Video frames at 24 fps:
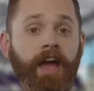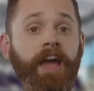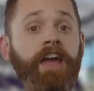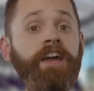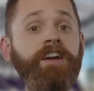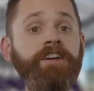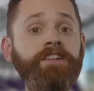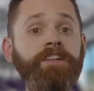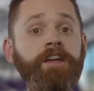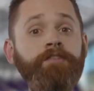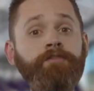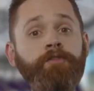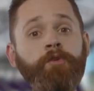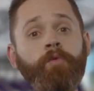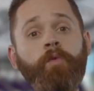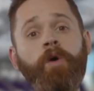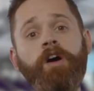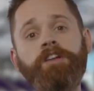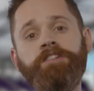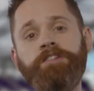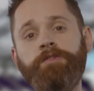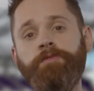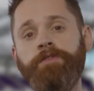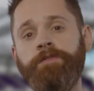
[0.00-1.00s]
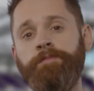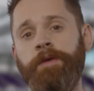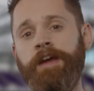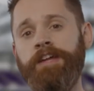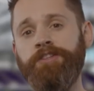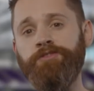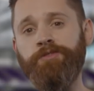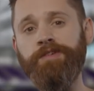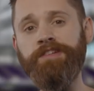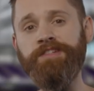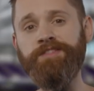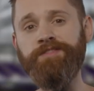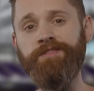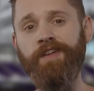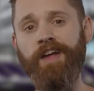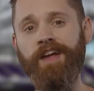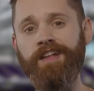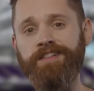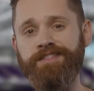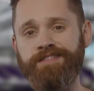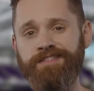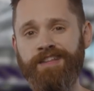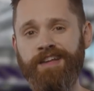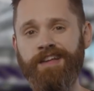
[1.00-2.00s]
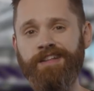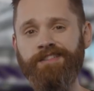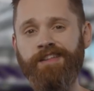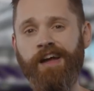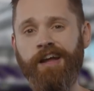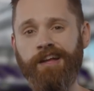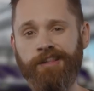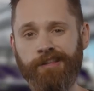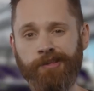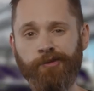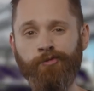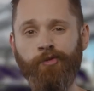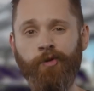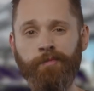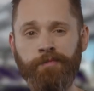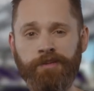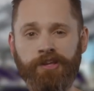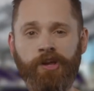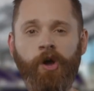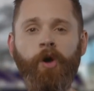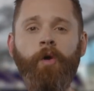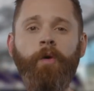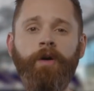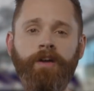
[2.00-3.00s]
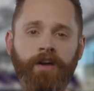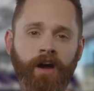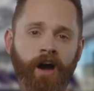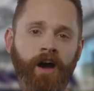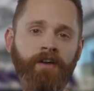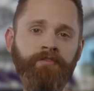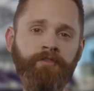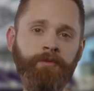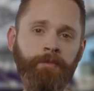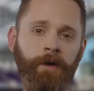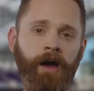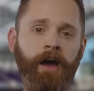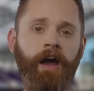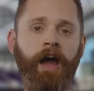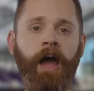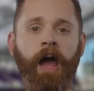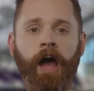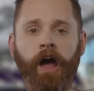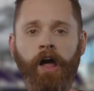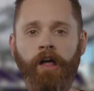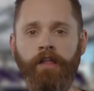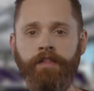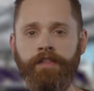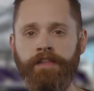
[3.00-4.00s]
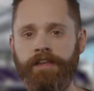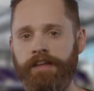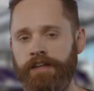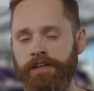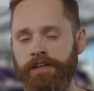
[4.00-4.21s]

And if you're watching with Patriots fans, they likely will be going off about how the